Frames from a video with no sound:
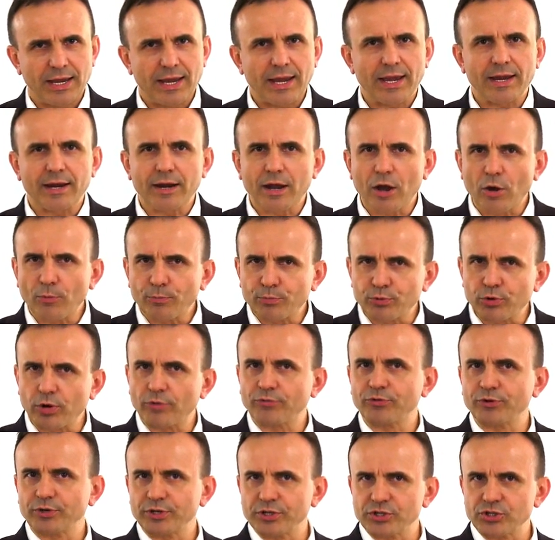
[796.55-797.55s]
and how
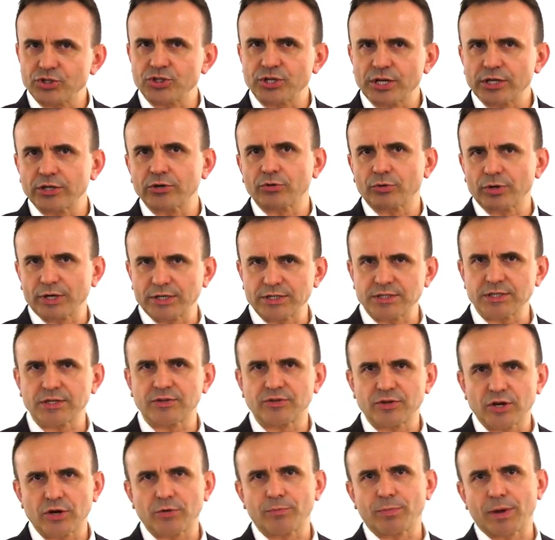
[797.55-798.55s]
profit is generated
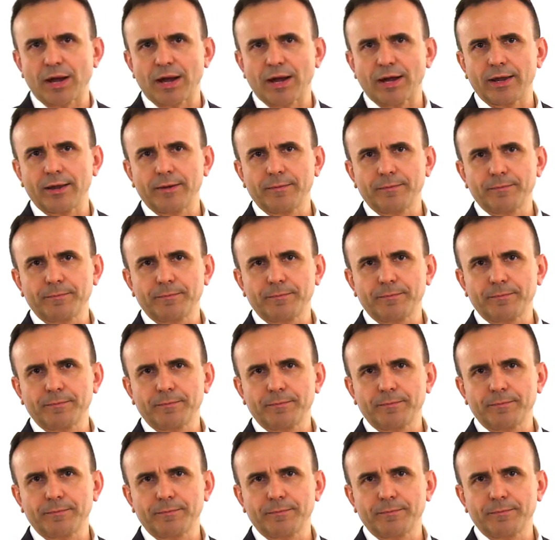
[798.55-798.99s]
thereby.